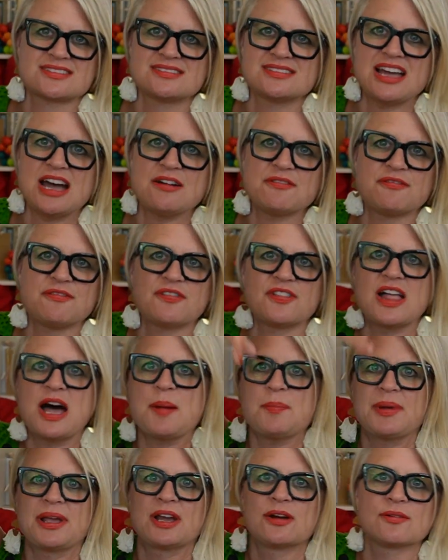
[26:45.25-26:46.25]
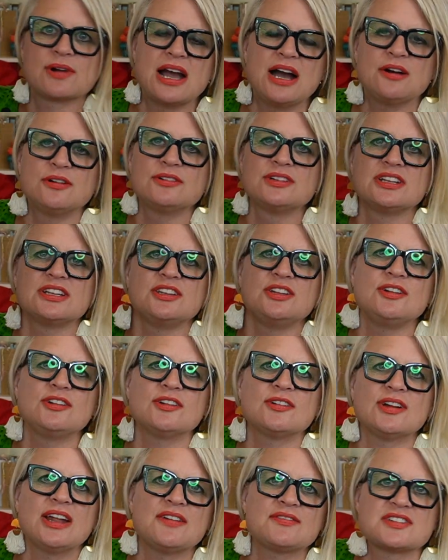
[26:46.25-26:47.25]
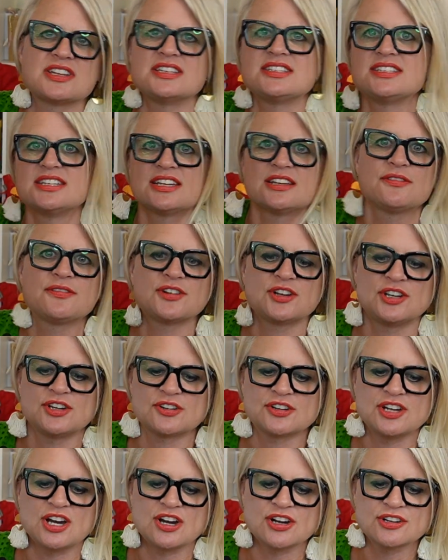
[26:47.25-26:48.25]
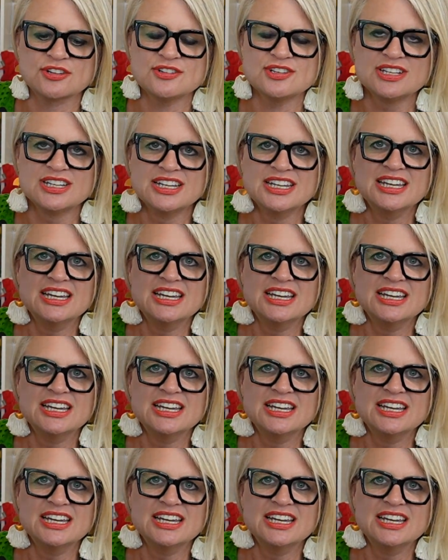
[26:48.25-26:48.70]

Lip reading: not flopping around and you don't have to dig for your yarn.